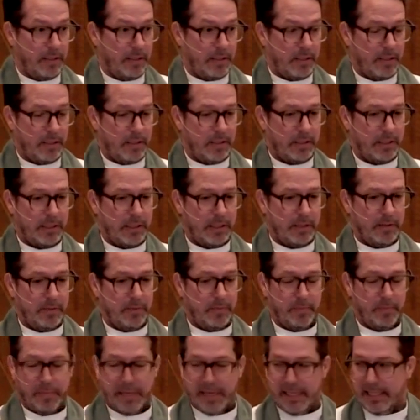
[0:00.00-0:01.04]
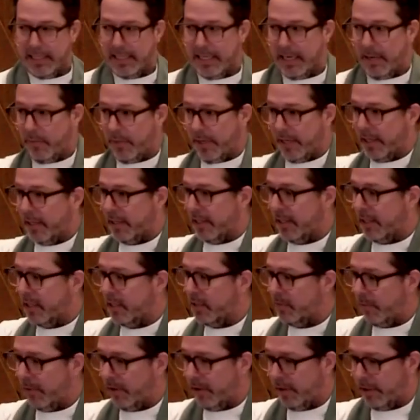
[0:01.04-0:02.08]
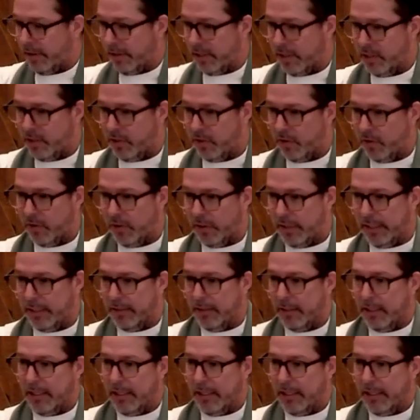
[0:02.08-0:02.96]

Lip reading: So by the time we get to this part in the story,